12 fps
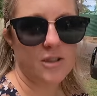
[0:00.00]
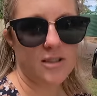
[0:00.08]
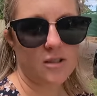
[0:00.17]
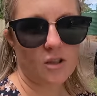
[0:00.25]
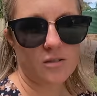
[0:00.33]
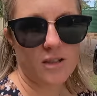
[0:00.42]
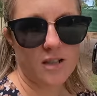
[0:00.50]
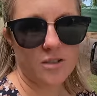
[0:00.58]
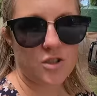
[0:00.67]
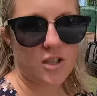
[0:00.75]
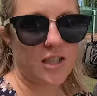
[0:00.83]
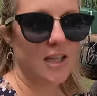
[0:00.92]
Crisco
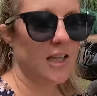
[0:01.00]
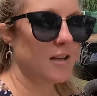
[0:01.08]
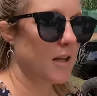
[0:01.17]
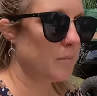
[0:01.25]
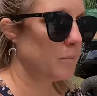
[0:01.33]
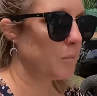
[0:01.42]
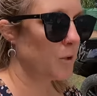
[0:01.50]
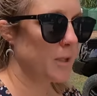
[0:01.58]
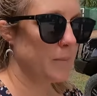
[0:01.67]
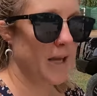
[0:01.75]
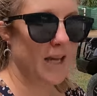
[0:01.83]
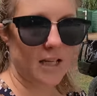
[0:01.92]
last year and I
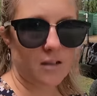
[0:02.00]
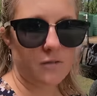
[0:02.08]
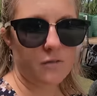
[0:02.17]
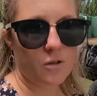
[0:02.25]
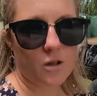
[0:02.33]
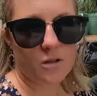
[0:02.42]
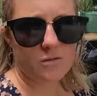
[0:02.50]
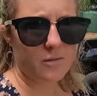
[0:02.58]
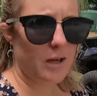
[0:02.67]
prepaid for